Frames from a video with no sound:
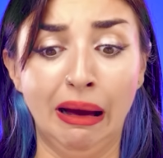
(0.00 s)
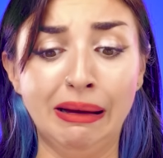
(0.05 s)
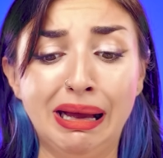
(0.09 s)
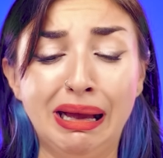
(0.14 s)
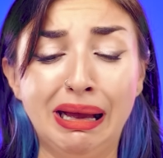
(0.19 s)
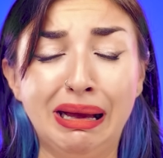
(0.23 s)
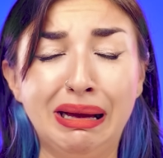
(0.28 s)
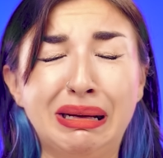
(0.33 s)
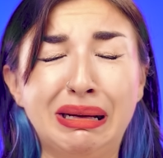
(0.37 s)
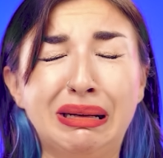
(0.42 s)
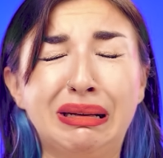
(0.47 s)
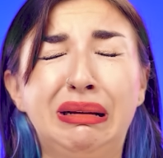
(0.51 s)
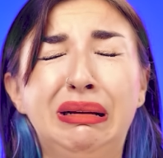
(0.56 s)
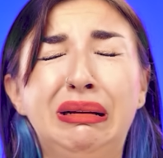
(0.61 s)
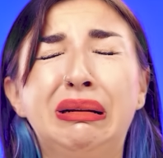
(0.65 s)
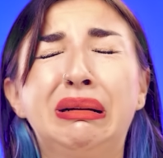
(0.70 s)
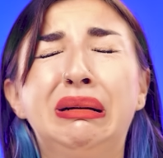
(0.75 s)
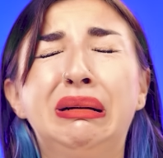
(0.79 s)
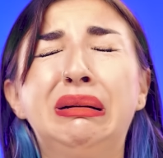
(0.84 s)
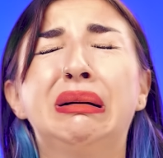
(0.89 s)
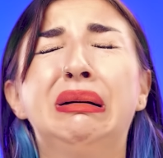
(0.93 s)
I got something
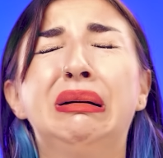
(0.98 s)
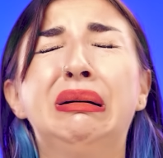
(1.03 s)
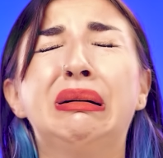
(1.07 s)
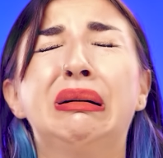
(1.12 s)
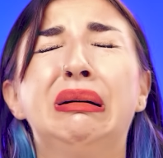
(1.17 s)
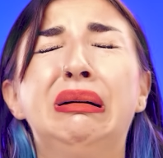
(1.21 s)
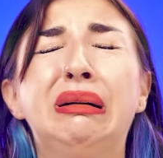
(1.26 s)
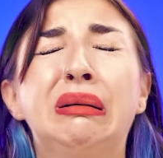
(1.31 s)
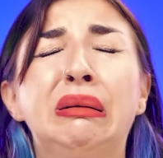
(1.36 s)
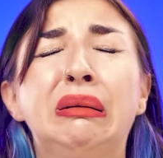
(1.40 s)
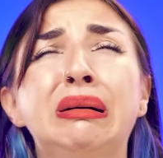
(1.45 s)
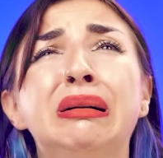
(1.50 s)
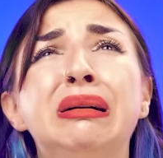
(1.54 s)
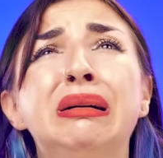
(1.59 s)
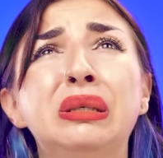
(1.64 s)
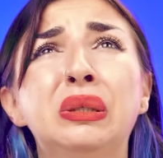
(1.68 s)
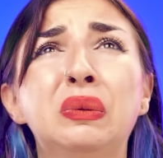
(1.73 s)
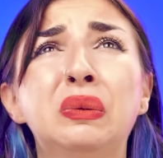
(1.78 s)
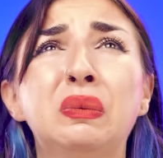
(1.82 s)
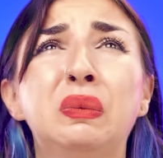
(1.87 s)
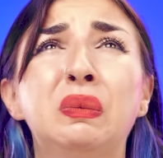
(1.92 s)
sour. It's
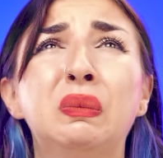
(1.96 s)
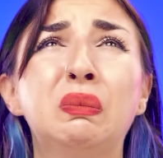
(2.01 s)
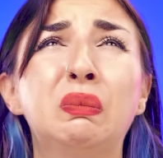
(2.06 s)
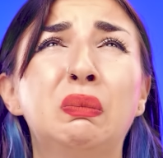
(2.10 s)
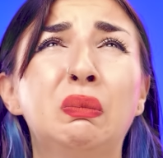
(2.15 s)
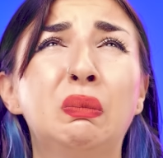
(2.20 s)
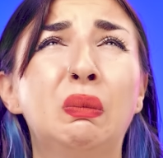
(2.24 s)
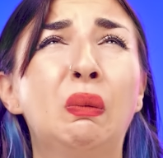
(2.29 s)
lemons.